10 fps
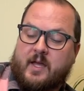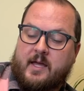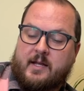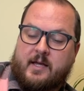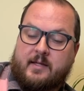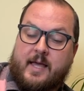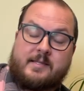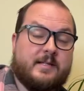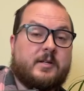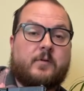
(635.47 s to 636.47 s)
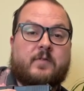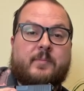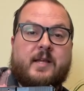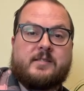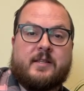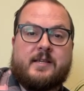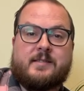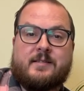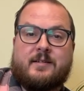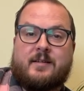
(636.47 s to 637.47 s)
And yeah, stay tuned for updates on
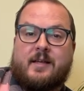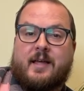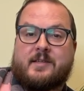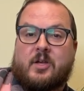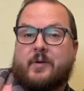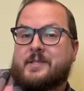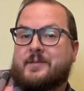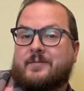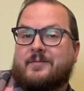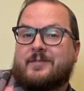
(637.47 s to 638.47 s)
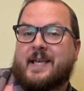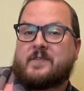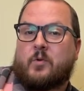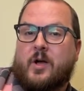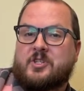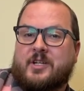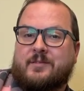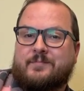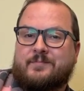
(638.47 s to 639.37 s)
this. As always, thanks for watching.